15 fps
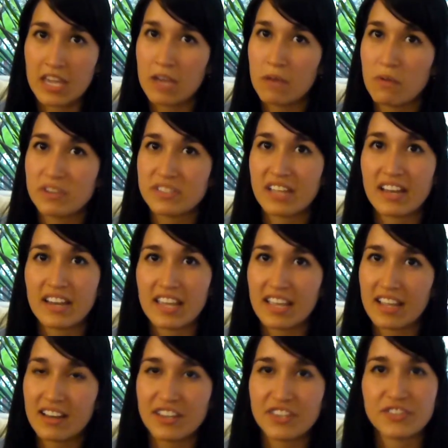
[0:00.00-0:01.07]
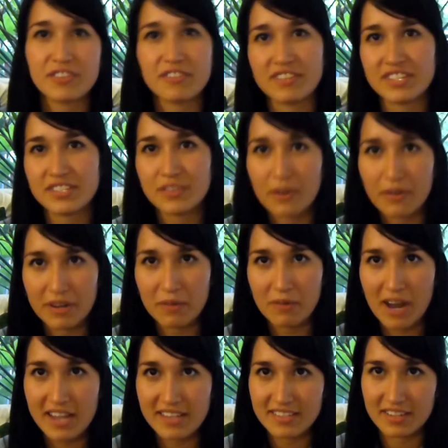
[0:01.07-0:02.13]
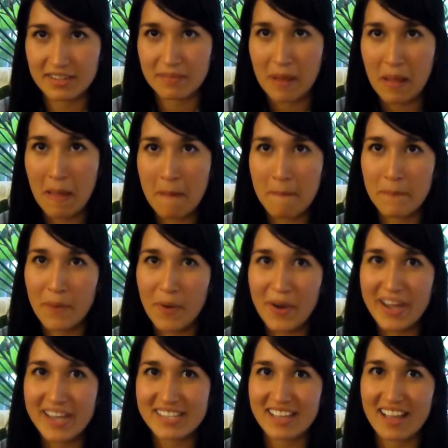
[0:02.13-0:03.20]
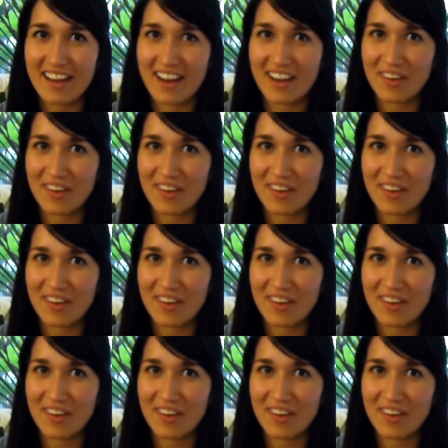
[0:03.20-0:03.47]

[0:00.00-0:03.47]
He was an English short story writer, poet and a